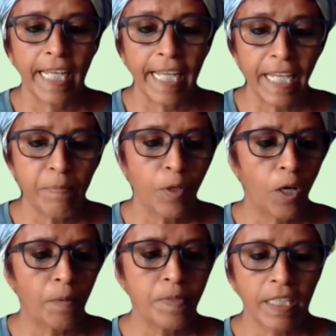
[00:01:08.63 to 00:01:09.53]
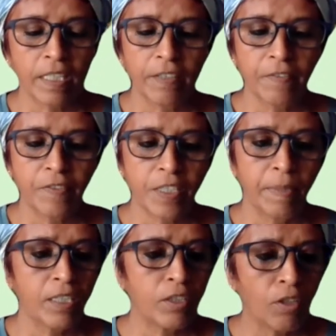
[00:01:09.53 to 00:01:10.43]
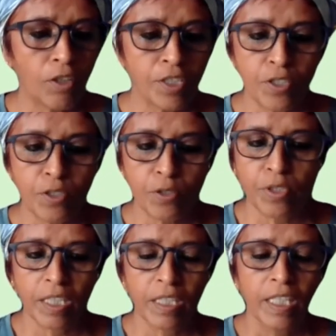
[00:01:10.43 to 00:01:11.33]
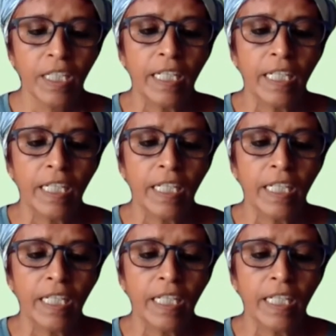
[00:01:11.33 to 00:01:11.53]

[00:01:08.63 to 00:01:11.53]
aim, objectives, methodology chosen,